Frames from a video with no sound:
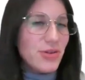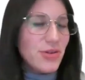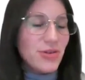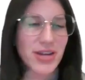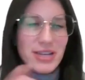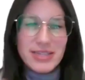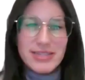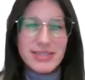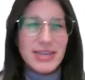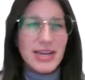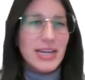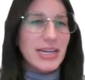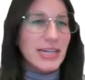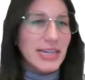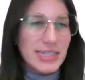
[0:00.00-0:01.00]
You don't
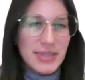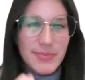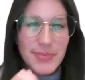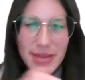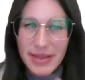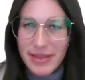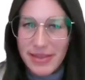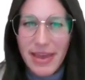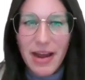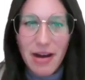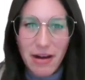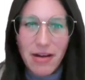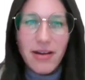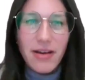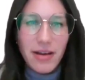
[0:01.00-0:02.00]
necessarily need to be
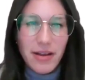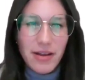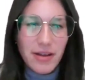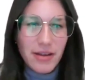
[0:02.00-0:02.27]
there.